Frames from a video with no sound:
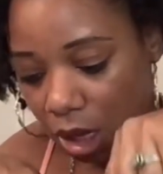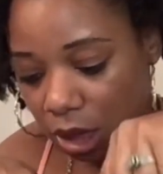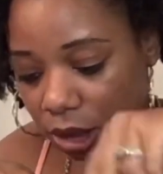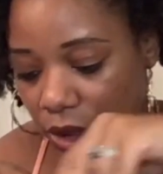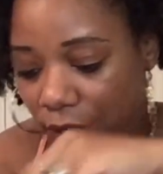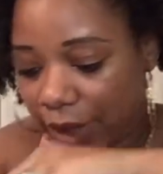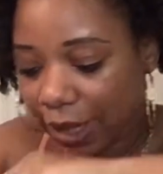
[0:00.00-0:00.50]

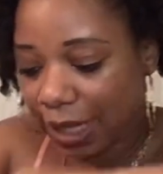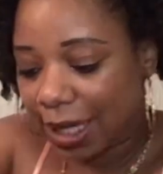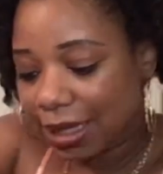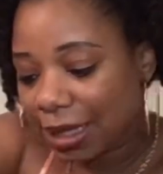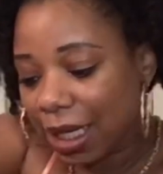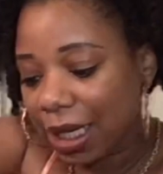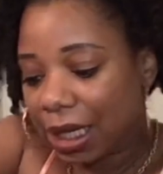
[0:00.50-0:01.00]
So it
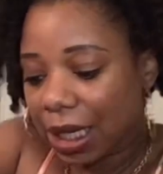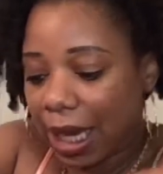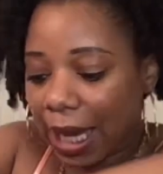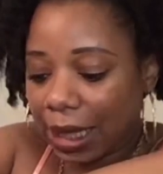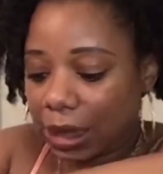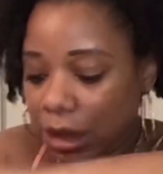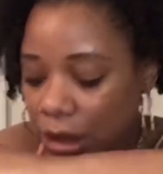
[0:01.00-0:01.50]
is getting
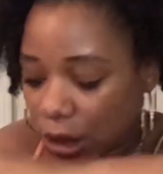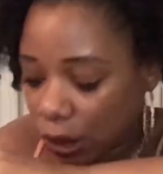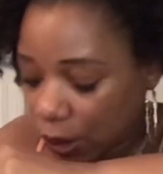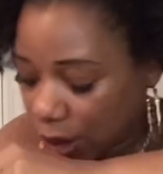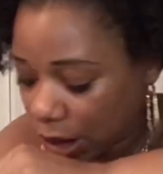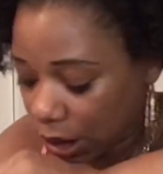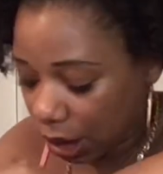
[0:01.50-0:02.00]
a
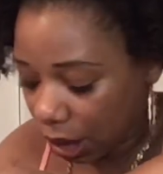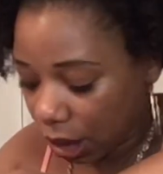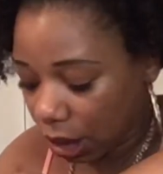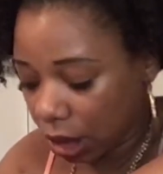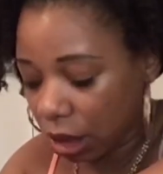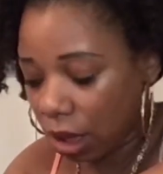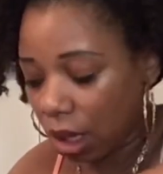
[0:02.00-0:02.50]
little
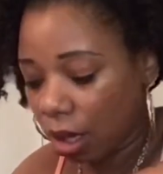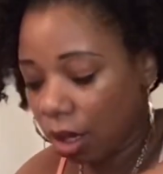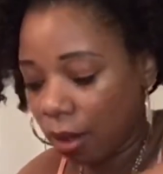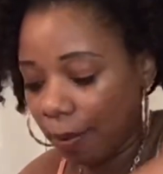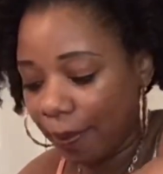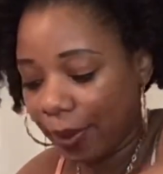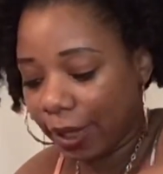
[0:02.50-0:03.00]
snug,
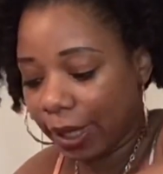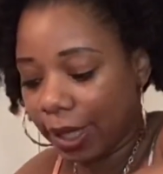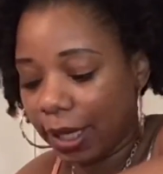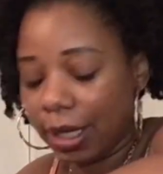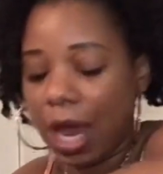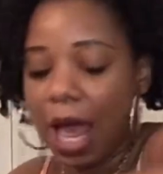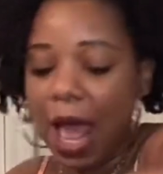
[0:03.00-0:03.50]

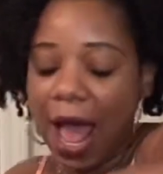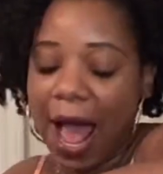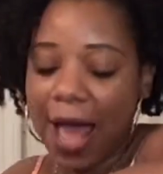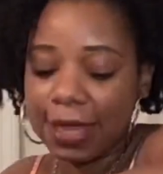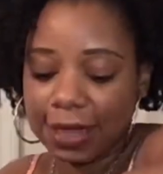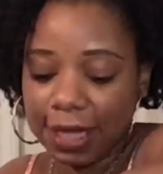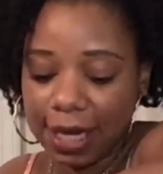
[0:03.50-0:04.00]
but
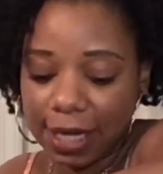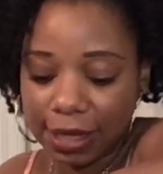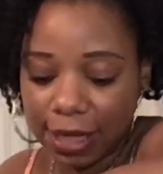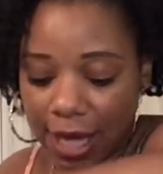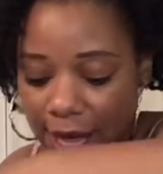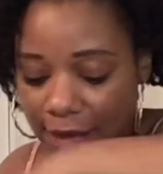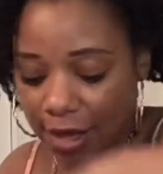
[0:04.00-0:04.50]
I think
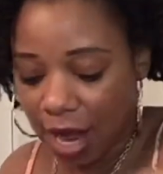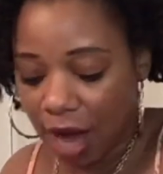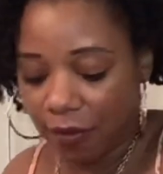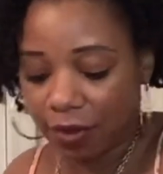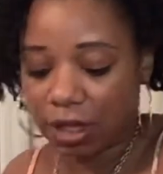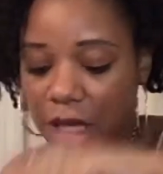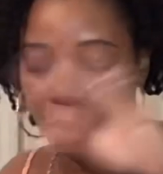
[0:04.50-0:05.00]
that
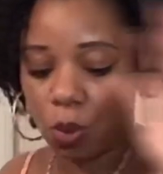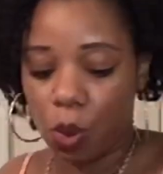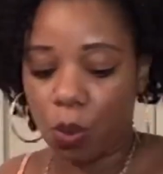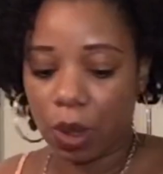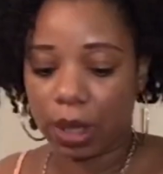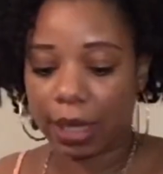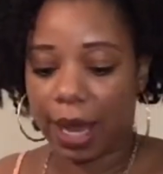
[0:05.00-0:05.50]
everything will
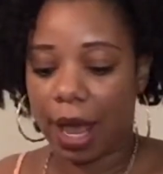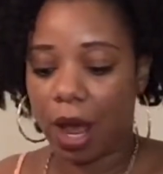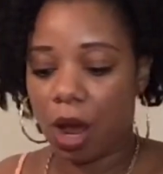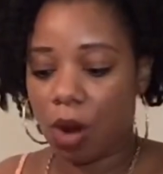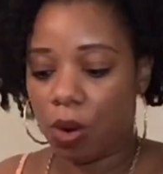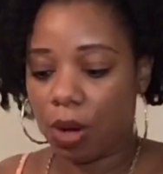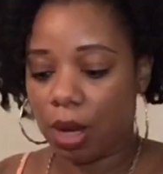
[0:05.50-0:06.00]
work
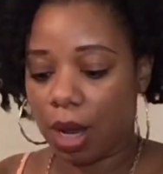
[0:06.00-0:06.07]
out